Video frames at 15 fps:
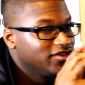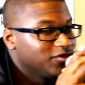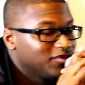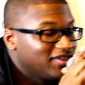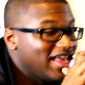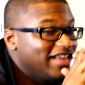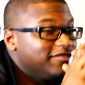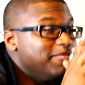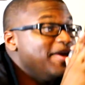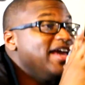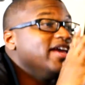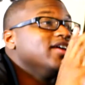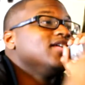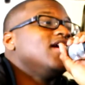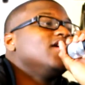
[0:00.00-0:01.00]
This was last
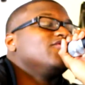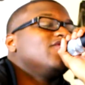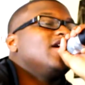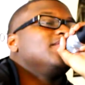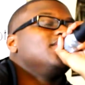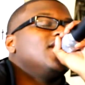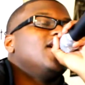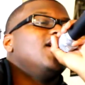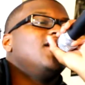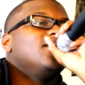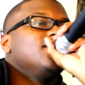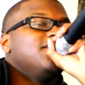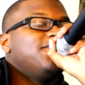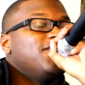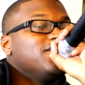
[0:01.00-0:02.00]
May. I dropped uh,
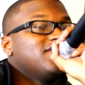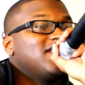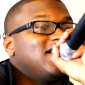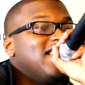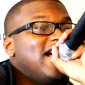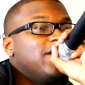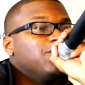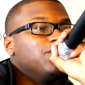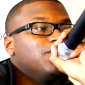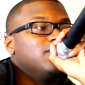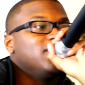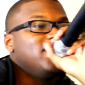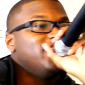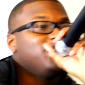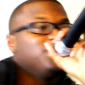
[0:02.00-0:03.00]
the Collateral. first Collateral.
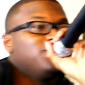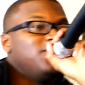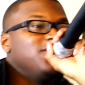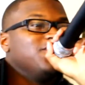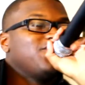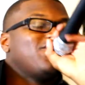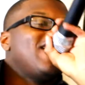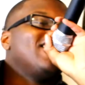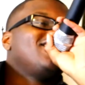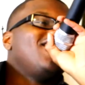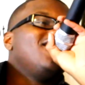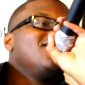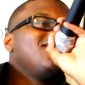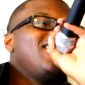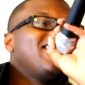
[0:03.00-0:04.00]
And this was one of those tracks
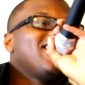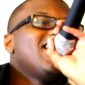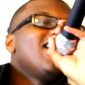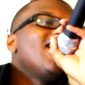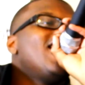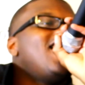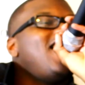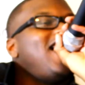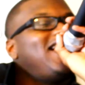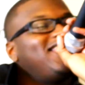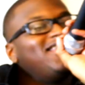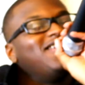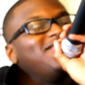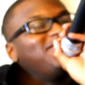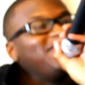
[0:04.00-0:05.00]
I was like, I
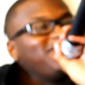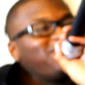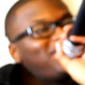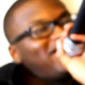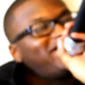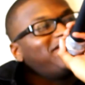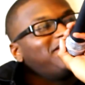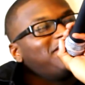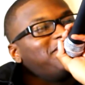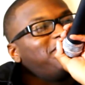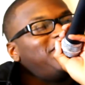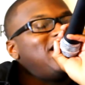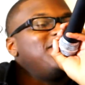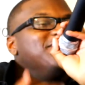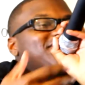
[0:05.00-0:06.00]
love this record,
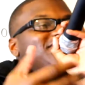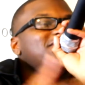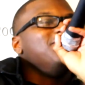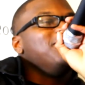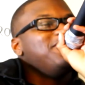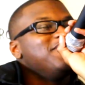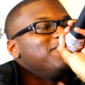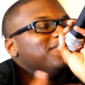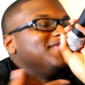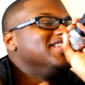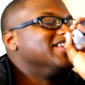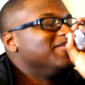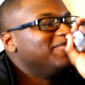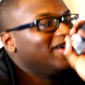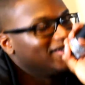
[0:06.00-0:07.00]
but I'm going to see what people
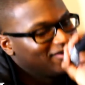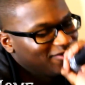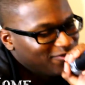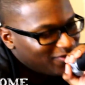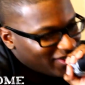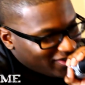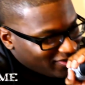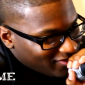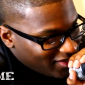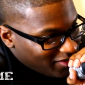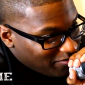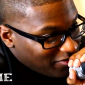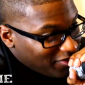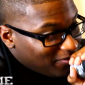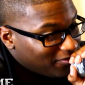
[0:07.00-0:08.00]
think about this record,
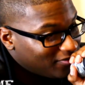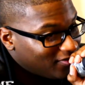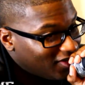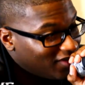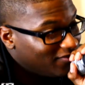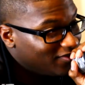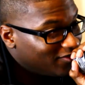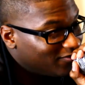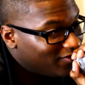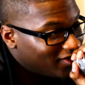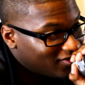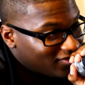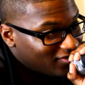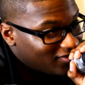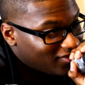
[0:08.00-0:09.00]
and people love this
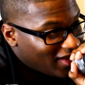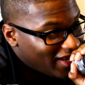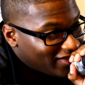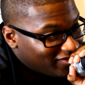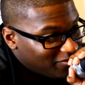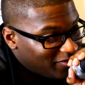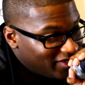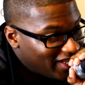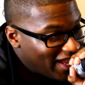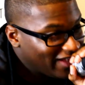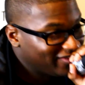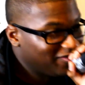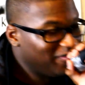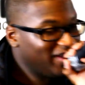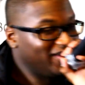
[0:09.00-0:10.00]
record. I had somebody
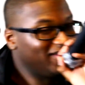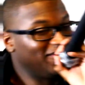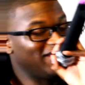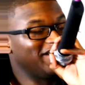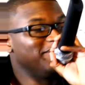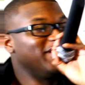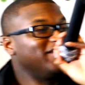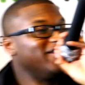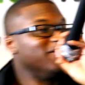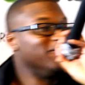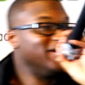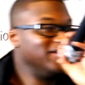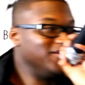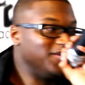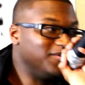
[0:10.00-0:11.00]
ask to make it if they could make it their
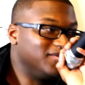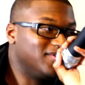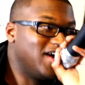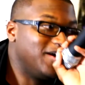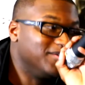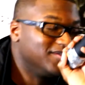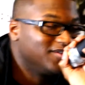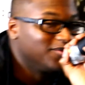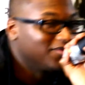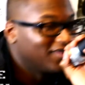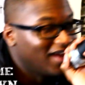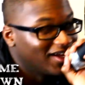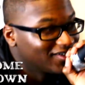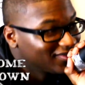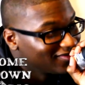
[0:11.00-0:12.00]
ringtone. Wow. I was so shocked.